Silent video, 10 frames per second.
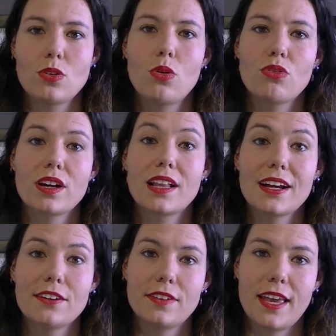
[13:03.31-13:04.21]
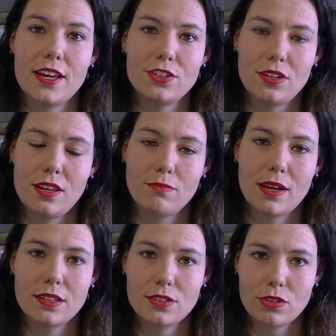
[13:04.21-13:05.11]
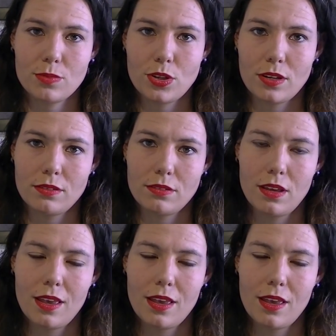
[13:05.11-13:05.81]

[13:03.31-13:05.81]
or a clarification in my description.